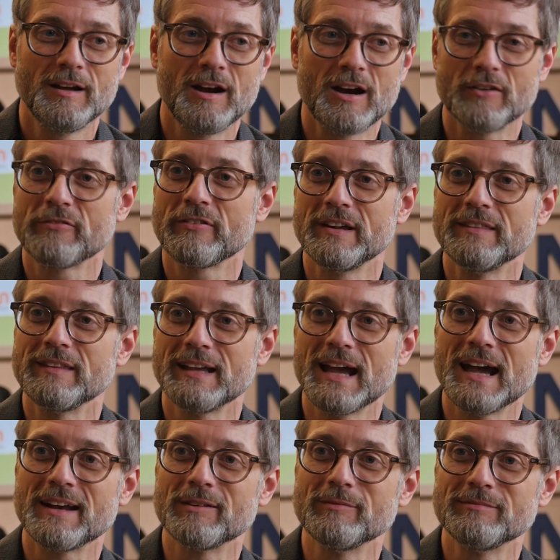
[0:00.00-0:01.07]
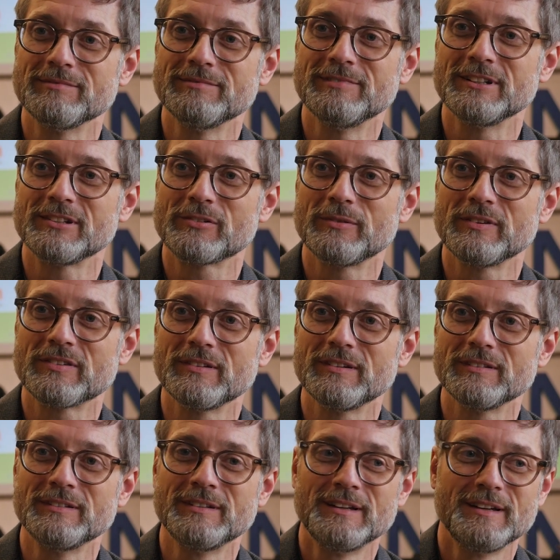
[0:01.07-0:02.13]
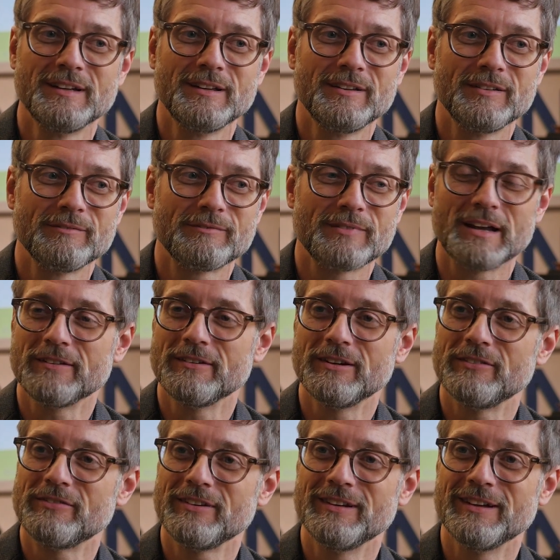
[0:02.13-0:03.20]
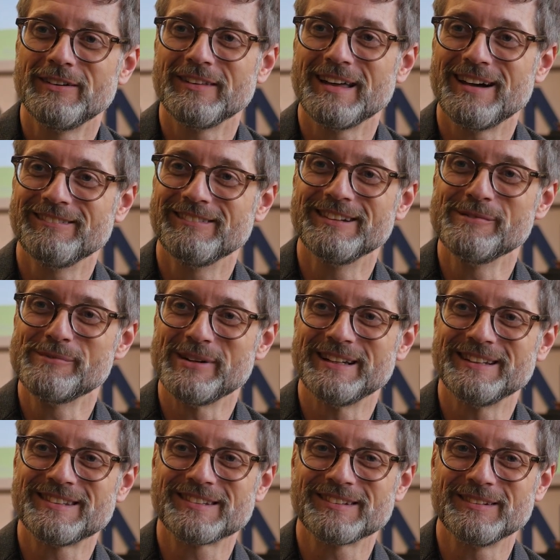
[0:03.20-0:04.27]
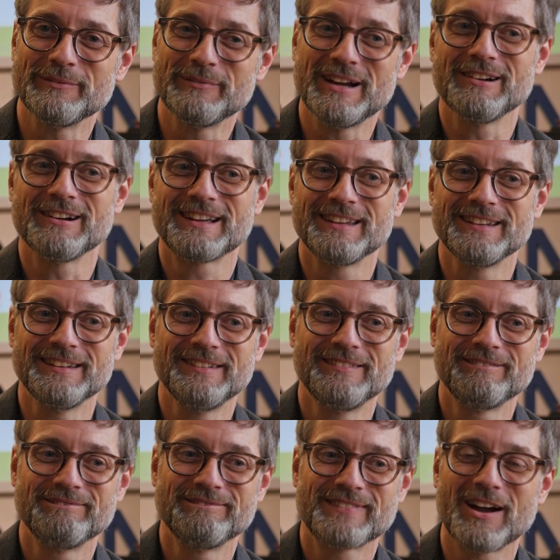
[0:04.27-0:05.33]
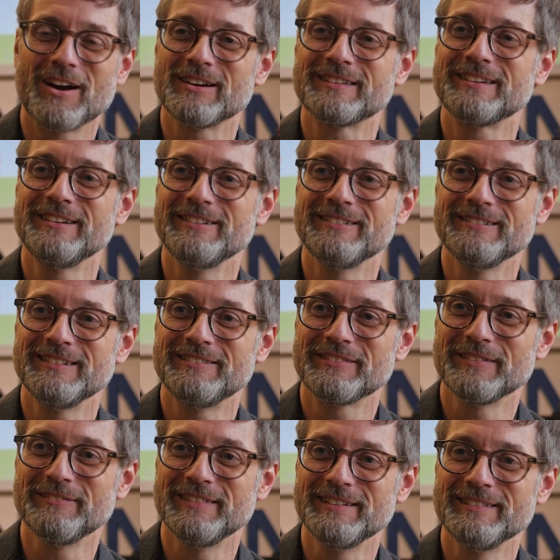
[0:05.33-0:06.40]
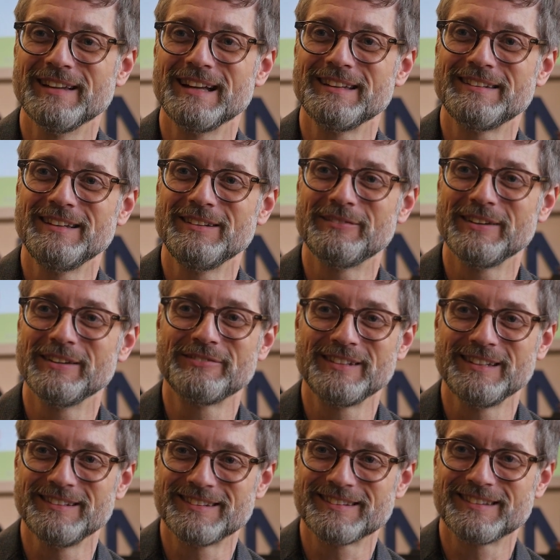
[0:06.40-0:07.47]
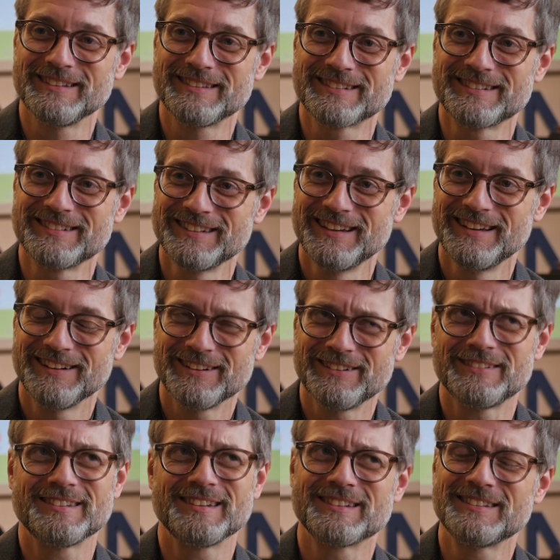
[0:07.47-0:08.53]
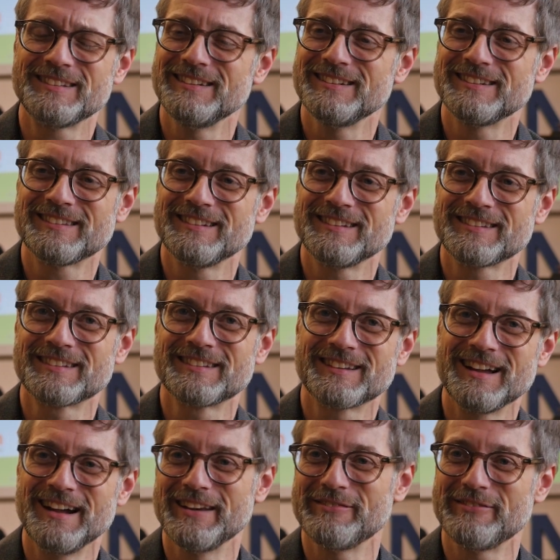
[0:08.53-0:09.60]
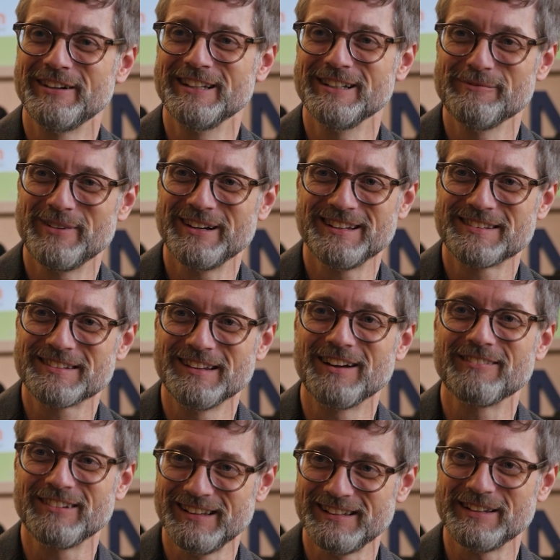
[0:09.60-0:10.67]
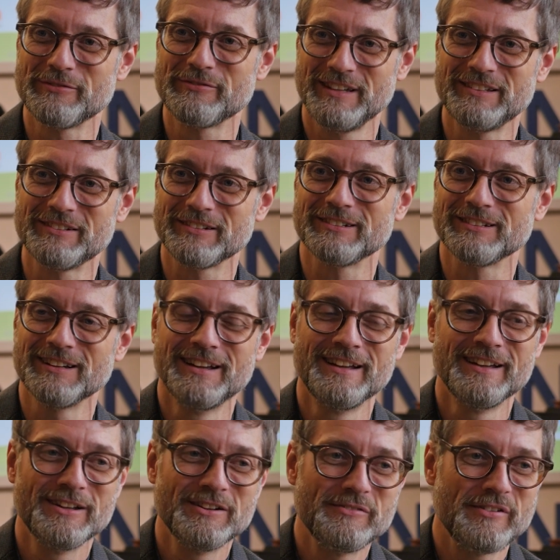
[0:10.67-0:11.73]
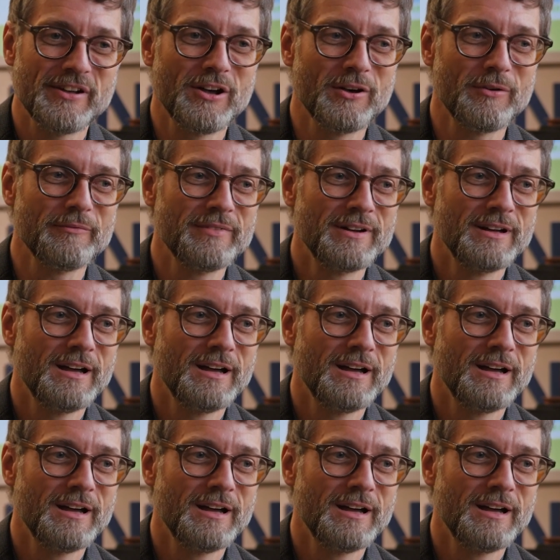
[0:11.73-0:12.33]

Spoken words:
Our Friend the Atom, which was a I don't know if you know that one, but it's an American cartoon from the 1950s or 60s that's kind of fun, but it's not really a feature film.